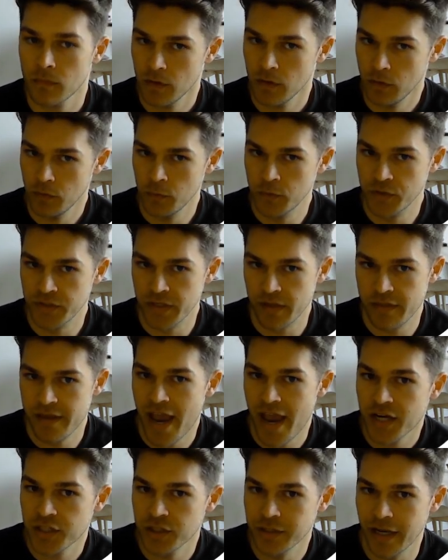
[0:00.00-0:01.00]
Using the
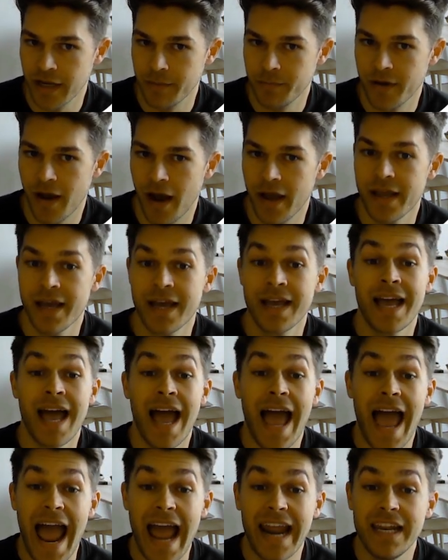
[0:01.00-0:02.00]
Action API,
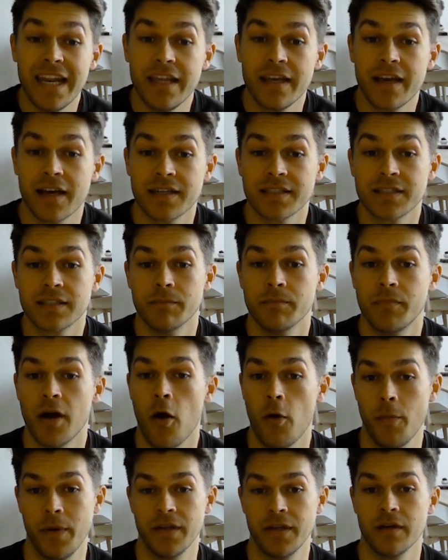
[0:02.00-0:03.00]
any custom
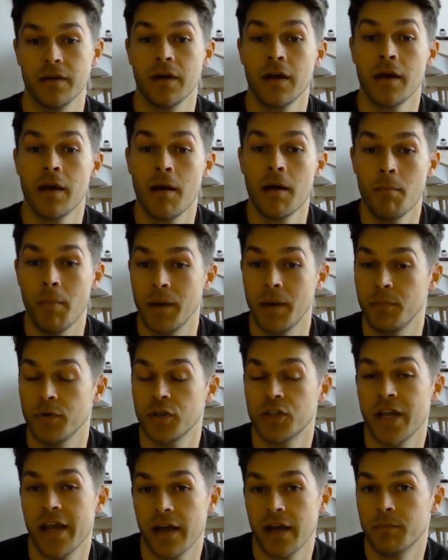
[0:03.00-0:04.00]
parameter might be
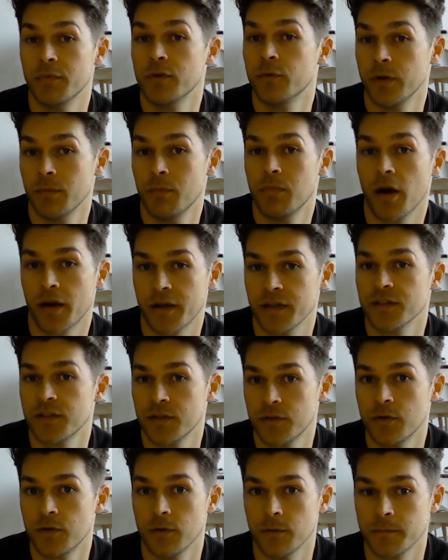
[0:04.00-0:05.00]
shared between plugins
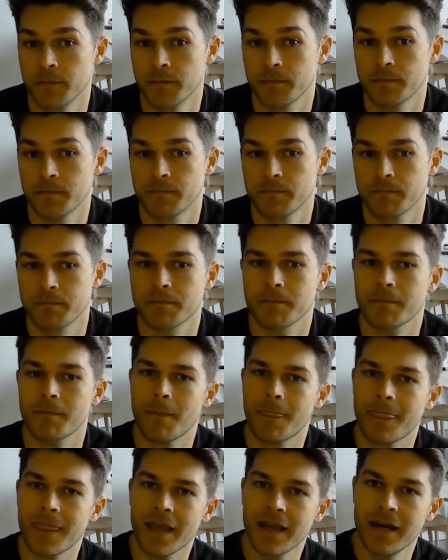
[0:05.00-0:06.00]
too.
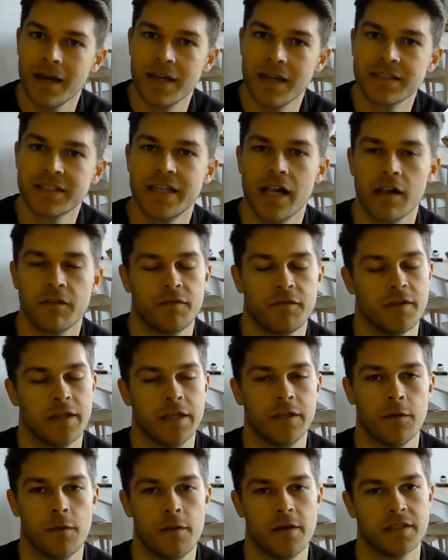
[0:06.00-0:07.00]
Let's delve
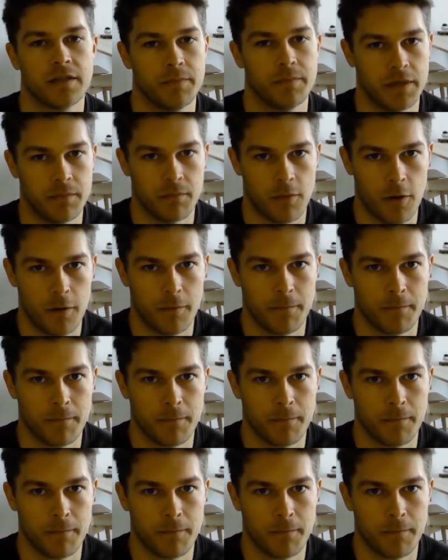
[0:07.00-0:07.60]
into this a bit more.